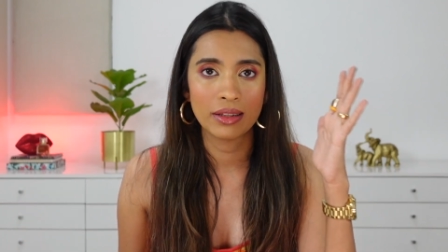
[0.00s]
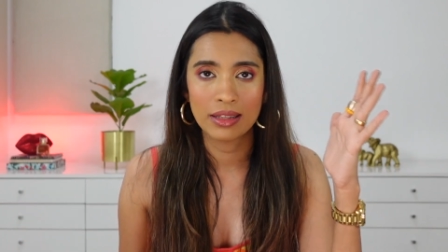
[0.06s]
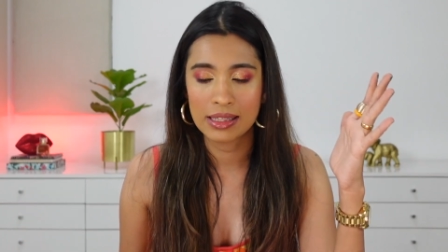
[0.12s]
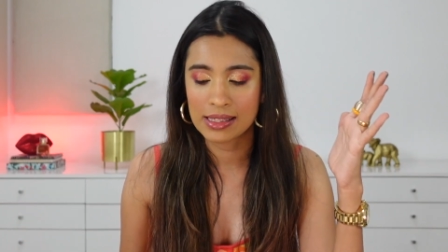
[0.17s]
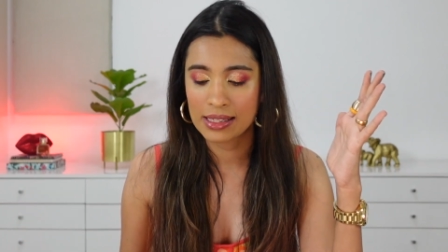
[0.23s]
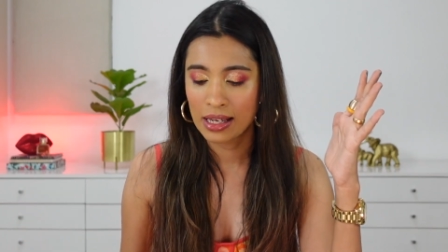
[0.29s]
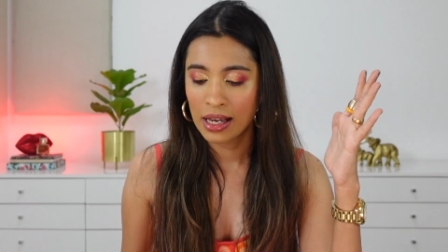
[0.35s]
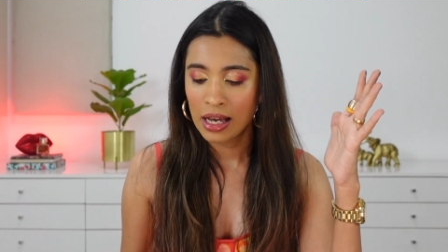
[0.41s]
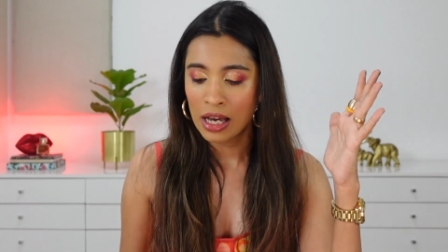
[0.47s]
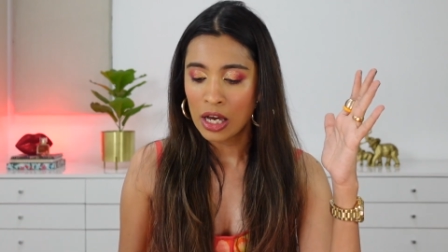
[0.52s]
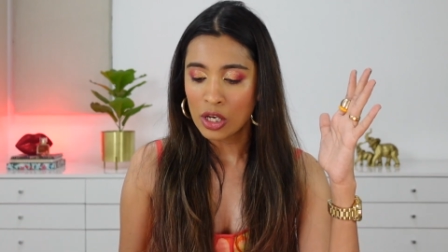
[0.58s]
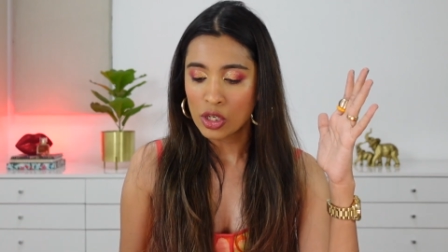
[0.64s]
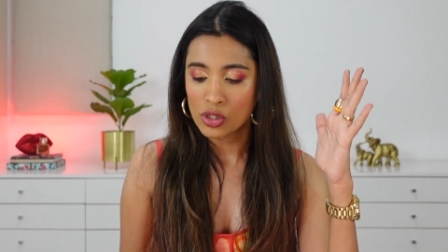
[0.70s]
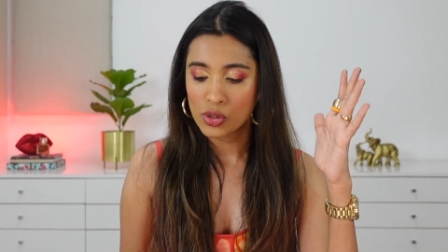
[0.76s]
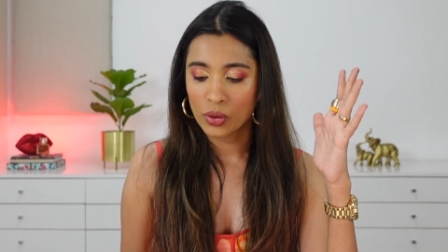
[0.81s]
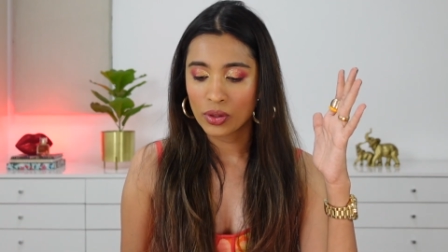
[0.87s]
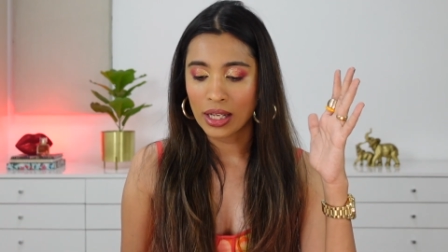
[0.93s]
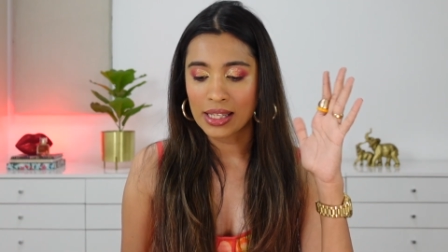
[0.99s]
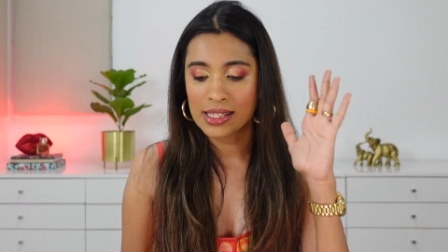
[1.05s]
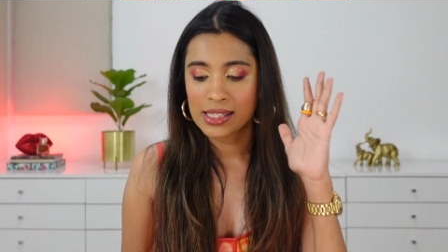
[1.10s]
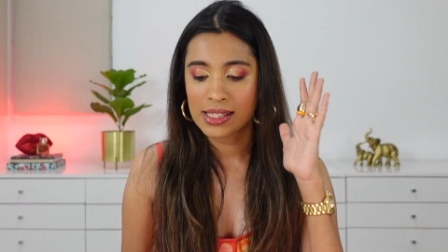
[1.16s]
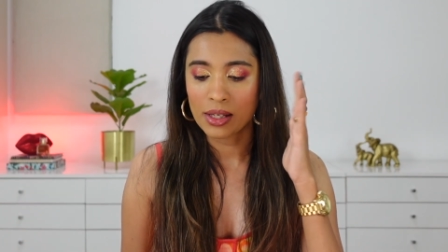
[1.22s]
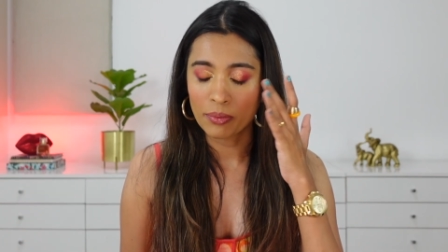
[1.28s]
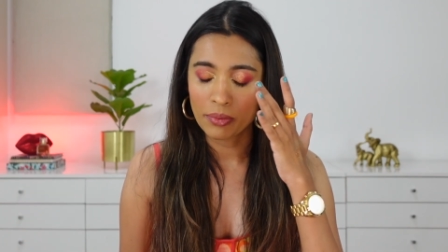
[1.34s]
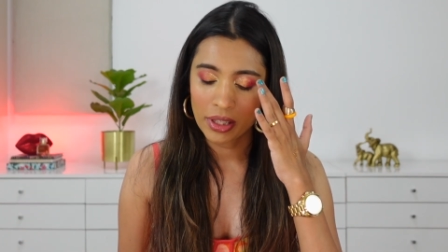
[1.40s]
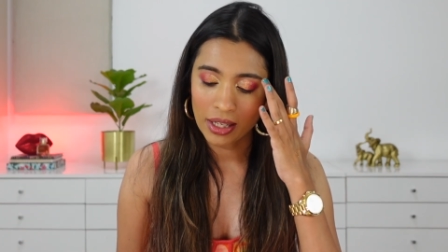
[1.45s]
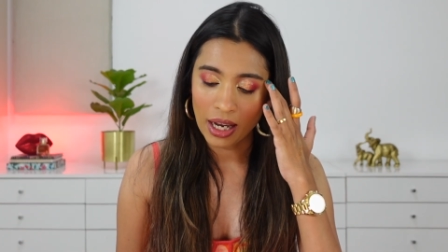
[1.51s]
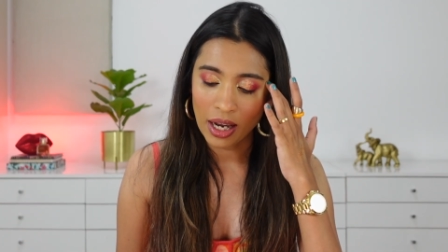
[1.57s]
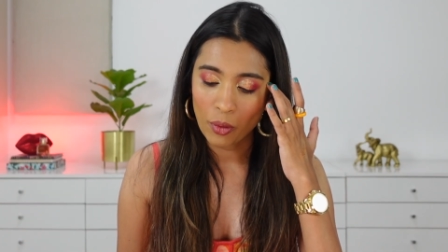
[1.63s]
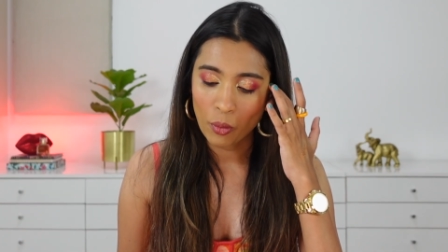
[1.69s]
this. So that's something I